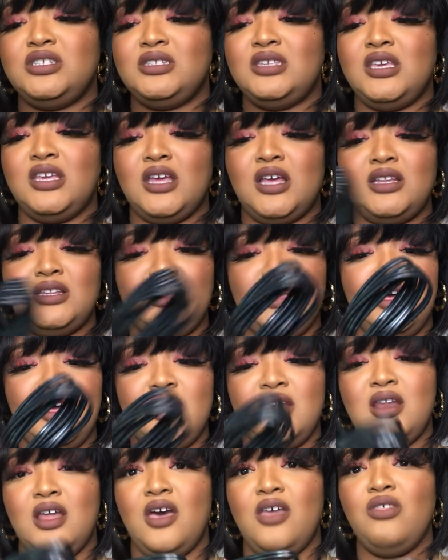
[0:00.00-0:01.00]
just get a,
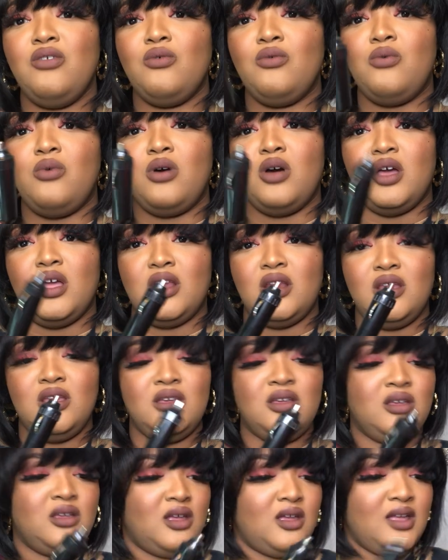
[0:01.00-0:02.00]
another one
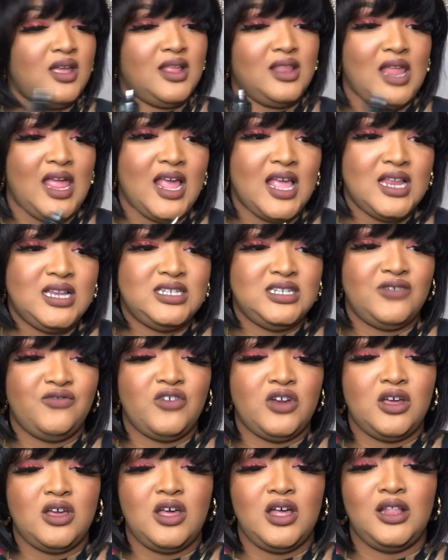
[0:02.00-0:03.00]
in like a
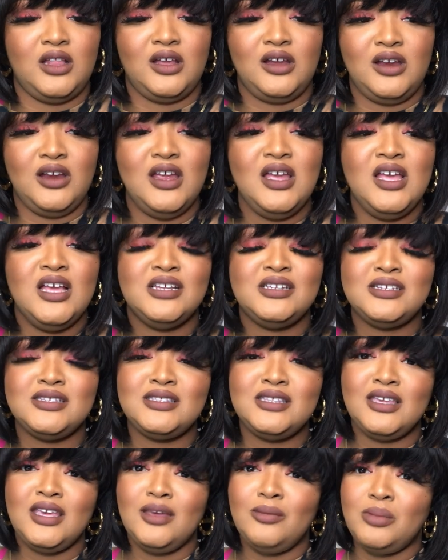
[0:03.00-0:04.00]
different color just
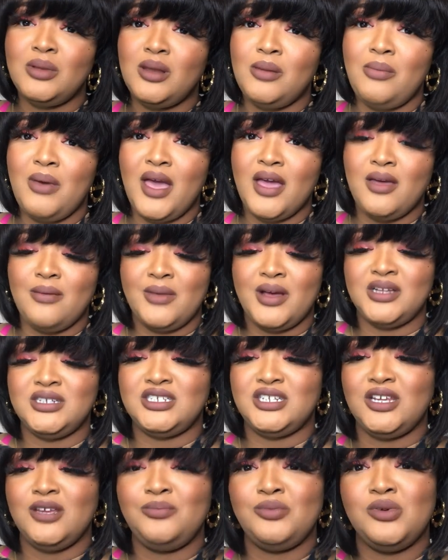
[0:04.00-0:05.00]
to keep in the back of my
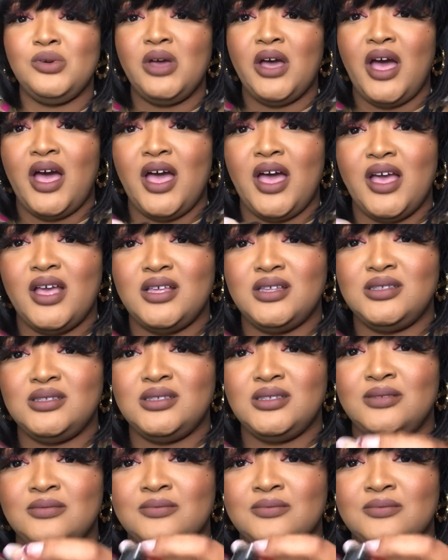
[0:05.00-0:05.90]
Jeep, you guys